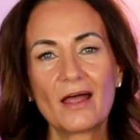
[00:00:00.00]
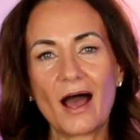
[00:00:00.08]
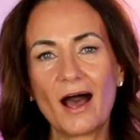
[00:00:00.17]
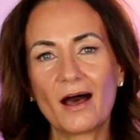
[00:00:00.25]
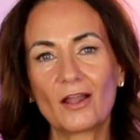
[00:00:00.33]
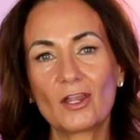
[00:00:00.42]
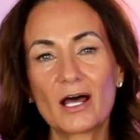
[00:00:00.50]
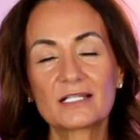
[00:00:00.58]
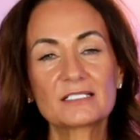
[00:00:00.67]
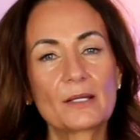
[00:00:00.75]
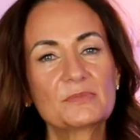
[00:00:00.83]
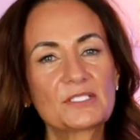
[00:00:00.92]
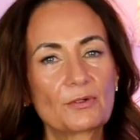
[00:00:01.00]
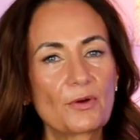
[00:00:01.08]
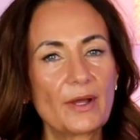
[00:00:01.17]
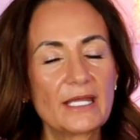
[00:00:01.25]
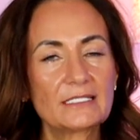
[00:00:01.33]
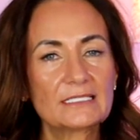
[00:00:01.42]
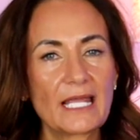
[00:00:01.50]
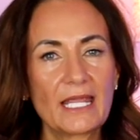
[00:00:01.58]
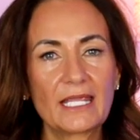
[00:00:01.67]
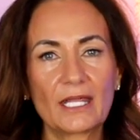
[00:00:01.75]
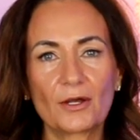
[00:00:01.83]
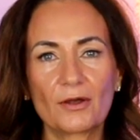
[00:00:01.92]
Uh, a lot of times they'll go ahead and
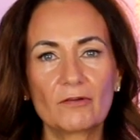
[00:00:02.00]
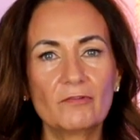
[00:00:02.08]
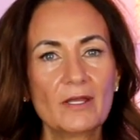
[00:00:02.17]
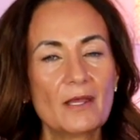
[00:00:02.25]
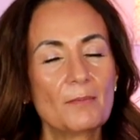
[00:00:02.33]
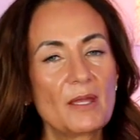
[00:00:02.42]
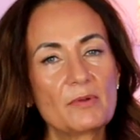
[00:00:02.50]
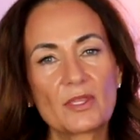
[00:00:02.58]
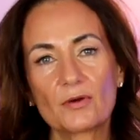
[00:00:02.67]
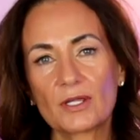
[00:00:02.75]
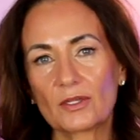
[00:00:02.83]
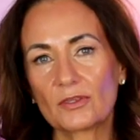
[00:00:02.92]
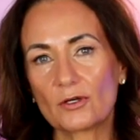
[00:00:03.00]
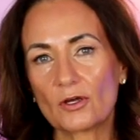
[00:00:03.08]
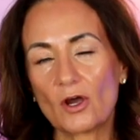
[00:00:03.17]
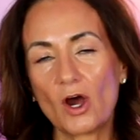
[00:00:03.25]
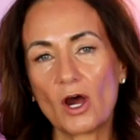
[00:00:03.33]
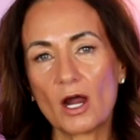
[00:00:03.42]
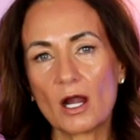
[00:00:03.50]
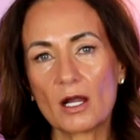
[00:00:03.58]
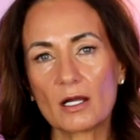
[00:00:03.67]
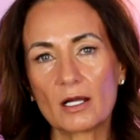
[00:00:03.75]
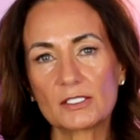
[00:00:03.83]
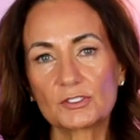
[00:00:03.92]
take care of, maybe they'll get their
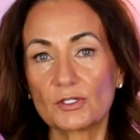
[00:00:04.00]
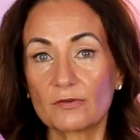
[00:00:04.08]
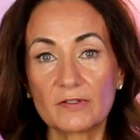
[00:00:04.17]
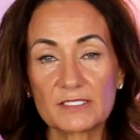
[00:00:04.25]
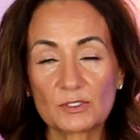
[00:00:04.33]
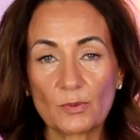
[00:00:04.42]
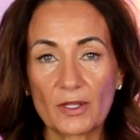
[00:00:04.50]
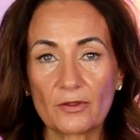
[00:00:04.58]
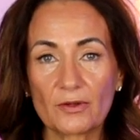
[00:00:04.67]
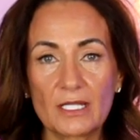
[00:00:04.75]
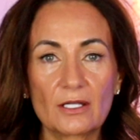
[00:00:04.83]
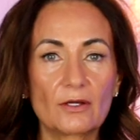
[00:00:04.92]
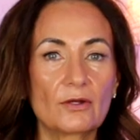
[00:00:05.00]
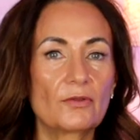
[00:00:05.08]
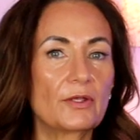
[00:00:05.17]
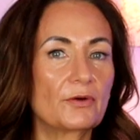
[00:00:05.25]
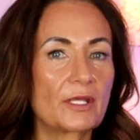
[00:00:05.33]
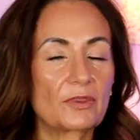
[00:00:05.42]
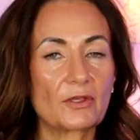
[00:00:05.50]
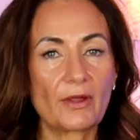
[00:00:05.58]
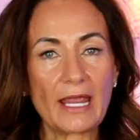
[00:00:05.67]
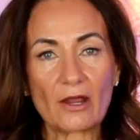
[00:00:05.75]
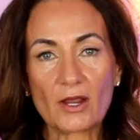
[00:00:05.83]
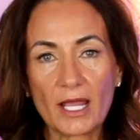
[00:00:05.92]
car serviced while they're here, they'll get their
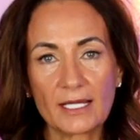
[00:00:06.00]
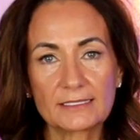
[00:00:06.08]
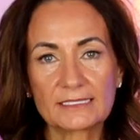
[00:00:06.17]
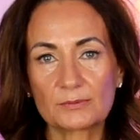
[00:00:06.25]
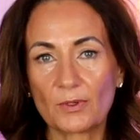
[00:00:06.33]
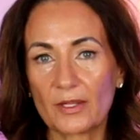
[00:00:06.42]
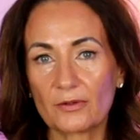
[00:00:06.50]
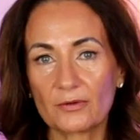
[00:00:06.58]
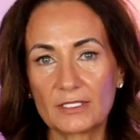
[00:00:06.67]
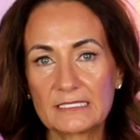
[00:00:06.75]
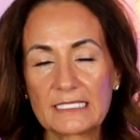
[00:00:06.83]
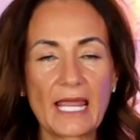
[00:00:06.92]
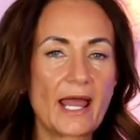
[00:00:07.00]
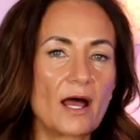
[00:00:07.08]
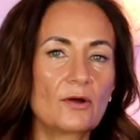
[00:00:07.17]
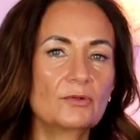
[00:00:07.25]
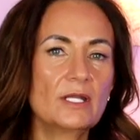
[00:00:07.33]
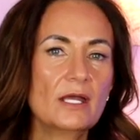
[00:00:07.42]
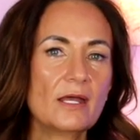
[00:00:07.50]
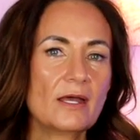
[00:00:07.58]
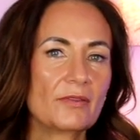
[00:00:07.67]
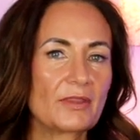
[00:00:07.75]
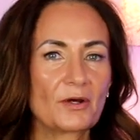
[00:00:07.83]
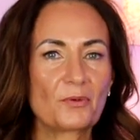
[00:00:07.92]
haircuts while they're in town,
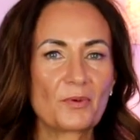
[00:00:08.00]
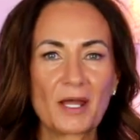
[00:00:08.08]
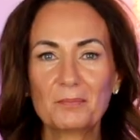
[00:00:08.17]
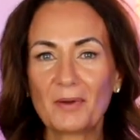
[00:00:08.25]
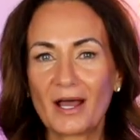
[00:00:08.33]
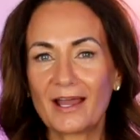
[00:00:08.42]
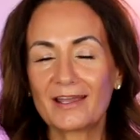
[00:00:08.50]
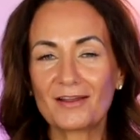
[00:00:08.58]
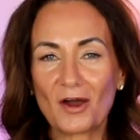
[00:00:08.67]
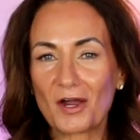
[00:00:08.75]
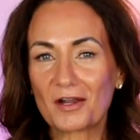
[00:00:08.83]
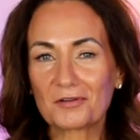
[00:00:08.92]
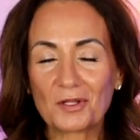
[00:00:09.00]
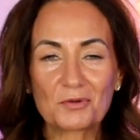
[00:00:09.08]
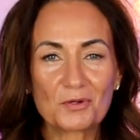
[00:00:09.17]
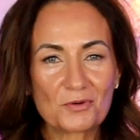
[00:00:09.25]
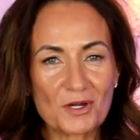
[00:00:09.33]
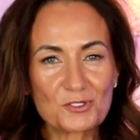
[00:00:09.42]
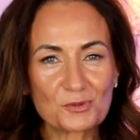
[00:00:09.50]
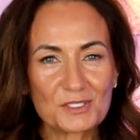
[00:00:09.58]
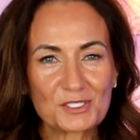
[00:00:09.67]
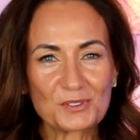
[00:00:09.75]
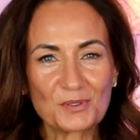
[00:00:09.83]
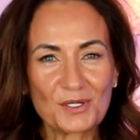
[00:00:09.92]
they'll run by our local grocery
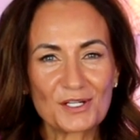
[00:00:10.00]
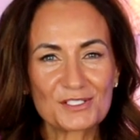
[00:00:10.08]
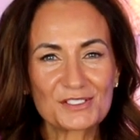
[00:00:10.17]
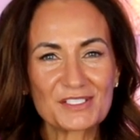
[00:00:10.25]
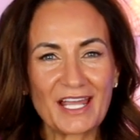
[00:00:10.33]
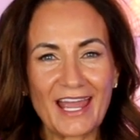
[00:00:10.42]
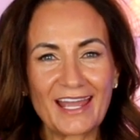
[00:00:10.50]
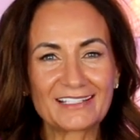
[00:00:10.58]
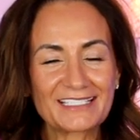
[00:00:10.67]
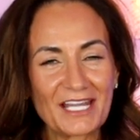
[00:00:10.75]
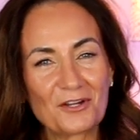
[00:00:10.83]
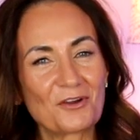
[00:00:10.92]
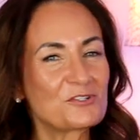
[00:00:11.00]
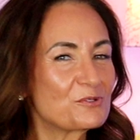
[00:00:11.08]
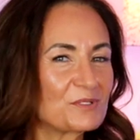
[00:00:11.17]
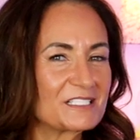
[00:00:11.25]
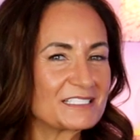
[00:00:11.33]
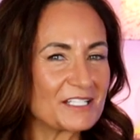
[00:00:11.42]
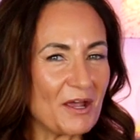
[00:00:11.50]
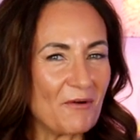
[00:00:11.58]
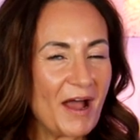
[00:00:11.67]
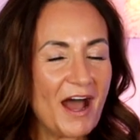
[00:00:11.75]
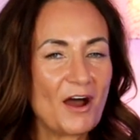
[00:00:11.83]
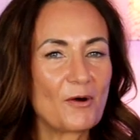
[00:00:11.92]
stores and take groceries to go
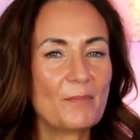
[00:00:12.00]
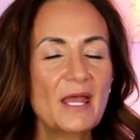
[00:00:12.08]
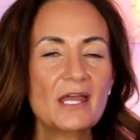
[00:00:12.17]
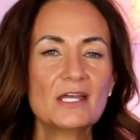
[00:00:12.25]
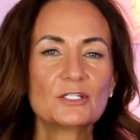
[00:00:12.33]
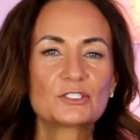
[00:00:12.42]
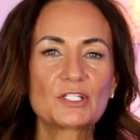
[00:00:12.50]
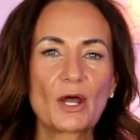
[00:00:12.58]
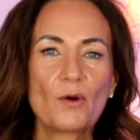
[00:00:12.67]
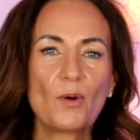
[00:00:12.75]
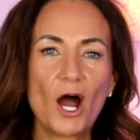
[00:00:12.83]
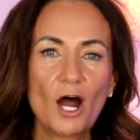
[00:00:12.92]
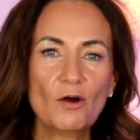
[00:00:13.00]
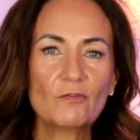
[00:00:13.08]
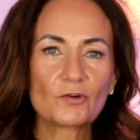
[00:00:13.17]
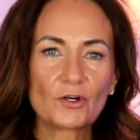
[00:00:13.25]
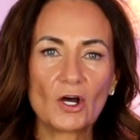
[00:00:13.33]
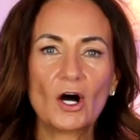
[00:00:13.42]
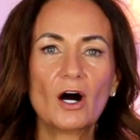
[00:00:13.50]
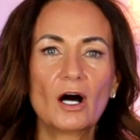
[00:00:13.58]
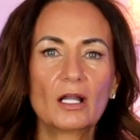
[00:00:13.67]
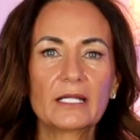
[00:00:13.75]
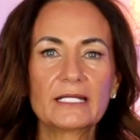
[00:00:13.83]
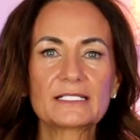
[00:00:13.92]
home. So
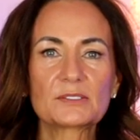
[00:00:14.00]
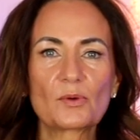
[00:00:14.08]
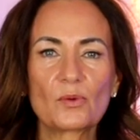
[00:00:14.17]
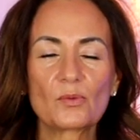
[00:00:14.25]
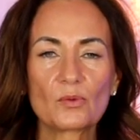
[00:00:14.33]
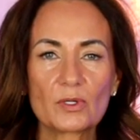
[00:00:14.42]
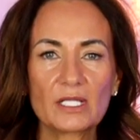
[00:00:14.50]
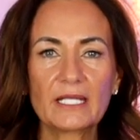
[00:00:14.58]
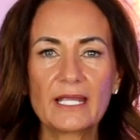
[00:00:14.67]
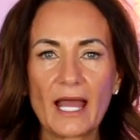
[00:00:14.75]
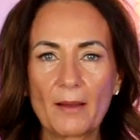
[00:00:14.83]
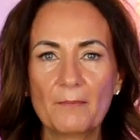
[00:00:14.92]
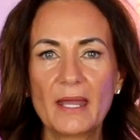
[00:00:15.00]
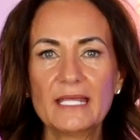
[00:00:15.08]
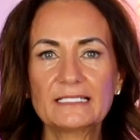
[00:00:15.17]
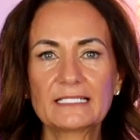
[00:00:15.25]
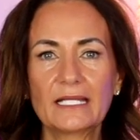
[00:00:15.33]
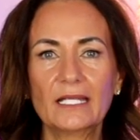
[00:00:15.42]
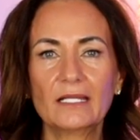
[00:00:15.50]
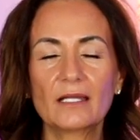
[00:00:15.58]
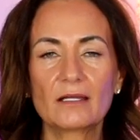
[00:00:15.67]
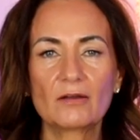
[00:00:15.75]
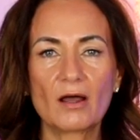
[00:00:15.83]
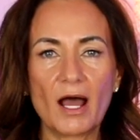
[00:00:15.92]
overall, it's really amazing
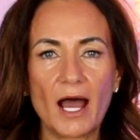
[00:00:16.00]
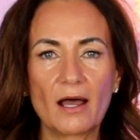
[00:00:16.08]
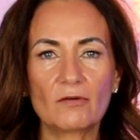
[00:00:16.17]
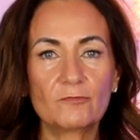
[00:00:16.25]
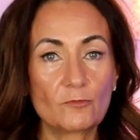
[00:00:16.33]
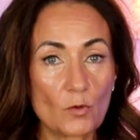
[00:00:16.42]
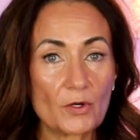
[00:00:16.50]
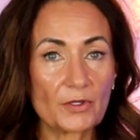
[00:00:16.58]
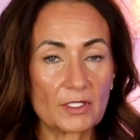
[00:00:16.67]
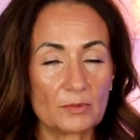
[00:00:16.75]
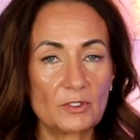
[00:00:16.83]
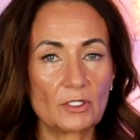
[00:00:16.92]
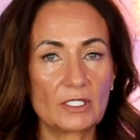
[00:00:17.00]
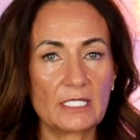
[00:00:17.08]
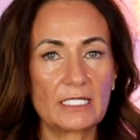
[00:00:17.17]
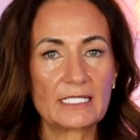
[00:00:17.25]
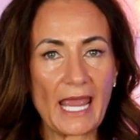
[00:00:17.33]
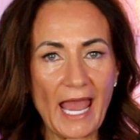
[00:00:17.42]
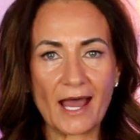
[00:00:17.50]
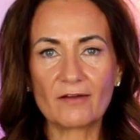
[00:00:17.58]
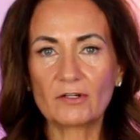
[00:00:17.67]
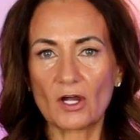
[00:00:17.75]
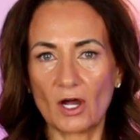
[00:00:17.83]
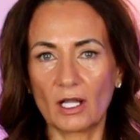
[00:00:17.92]
uh, for the community to have
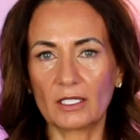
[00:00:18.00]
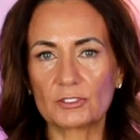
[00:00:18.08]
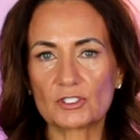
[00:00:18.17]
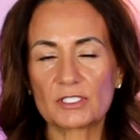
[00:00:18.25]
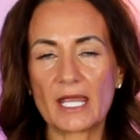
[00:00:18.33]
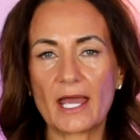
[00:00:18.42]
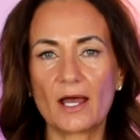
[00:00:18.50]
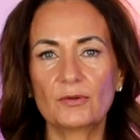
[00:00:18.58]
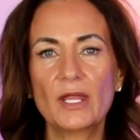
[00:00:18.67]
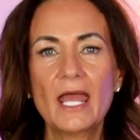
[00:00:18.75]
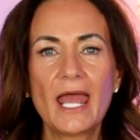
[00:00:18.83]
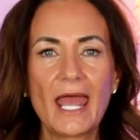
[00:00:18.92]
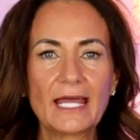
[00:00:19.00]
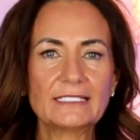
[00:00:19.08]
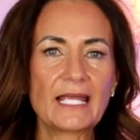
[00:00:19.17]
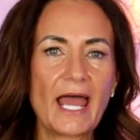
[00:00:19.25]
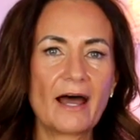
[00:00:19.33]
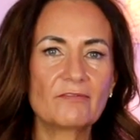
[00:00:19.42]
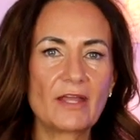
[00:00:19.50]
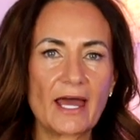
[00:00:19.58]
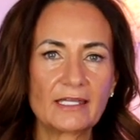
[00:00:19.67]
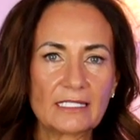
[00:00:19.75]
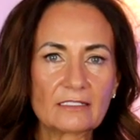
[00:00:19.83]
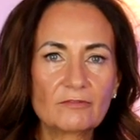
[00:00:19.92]
a college town and to have
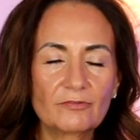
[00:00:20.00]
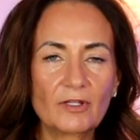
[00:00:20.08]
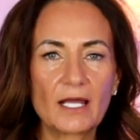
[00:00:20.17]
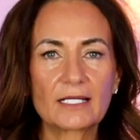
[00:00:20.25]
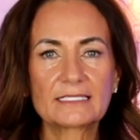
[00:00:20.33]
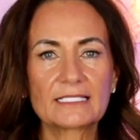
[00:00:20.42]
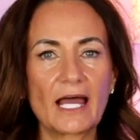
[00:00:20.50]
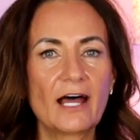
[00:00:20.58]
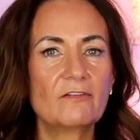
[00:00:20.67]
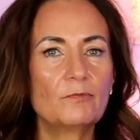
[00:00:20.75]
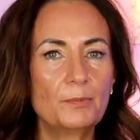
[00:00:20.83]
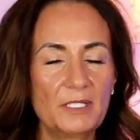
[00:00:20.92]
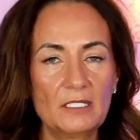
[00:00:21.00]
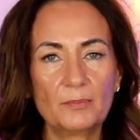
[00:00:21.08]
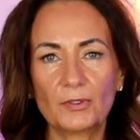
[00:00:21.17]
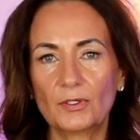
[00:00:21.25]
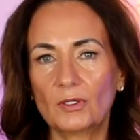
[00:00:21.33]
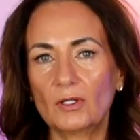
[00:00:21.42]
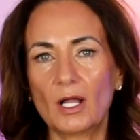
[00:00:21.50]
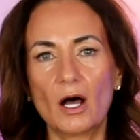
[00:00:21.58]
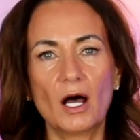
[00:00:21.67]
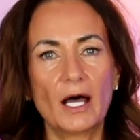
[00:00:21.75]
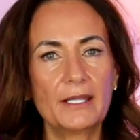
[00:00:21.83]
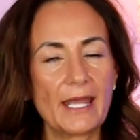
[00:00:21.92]
that influx of people
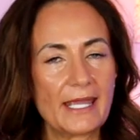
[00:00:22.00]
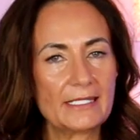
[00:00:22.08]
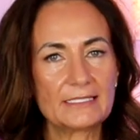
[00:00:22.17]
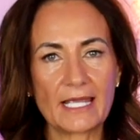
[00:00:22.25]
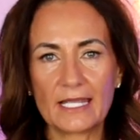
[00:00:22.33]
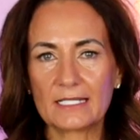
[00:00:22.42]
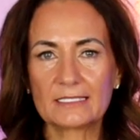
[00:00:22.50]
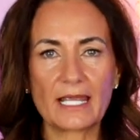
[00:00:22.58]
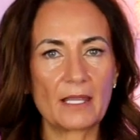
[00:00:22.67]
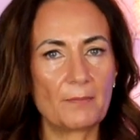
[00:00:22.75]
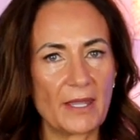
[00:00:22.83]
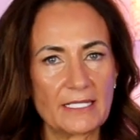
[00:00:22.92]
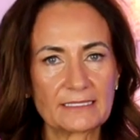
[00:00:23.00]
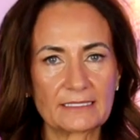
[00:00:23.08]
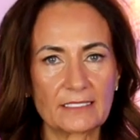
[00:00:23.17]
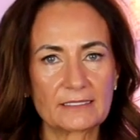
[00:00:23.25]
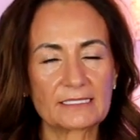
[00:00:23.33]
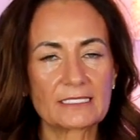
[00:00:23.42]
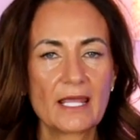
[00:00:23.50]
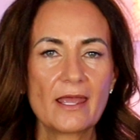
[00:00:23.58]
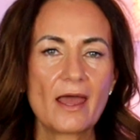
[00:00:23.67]
on a day to day basis.